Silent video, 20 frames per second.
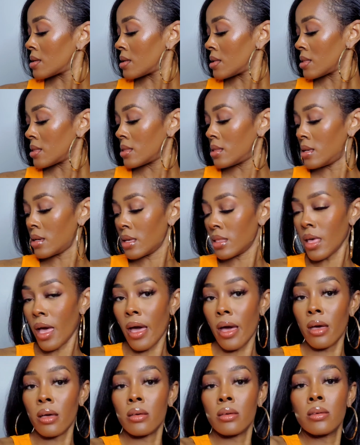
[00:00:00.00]
Look at
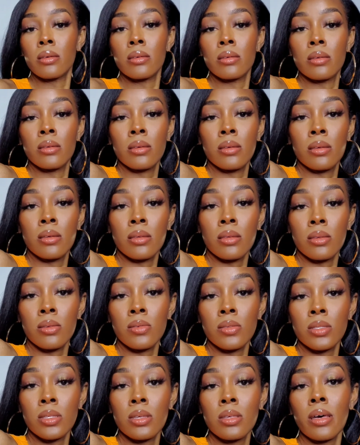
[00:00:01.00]
that. You
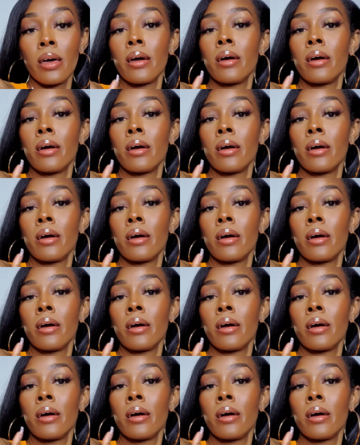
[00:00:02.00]
see that?